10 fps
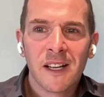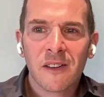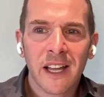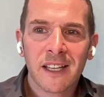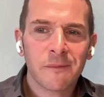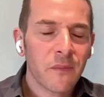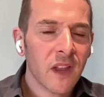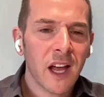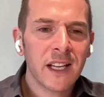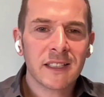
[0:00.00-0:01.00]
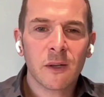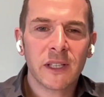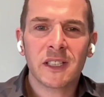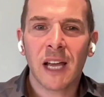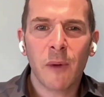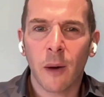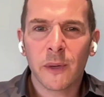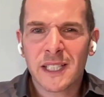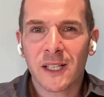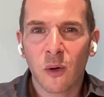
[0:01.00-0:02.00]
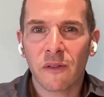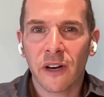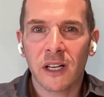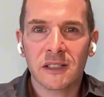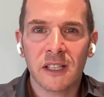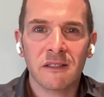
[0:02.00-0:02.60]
like, And his question came up, is it cool if I ask you?